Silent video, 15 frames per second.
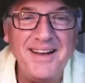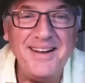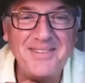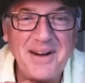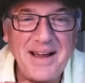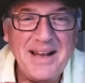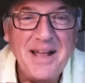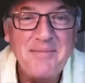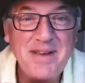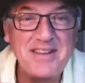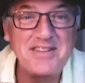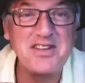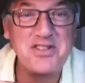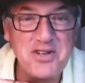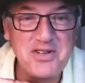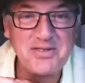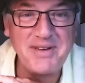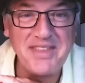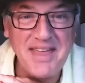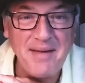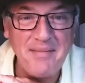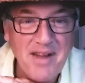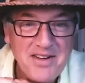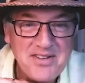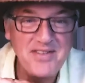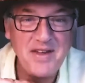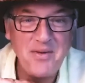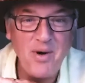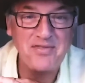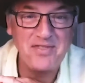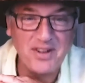right? Because it's usually them, so they want the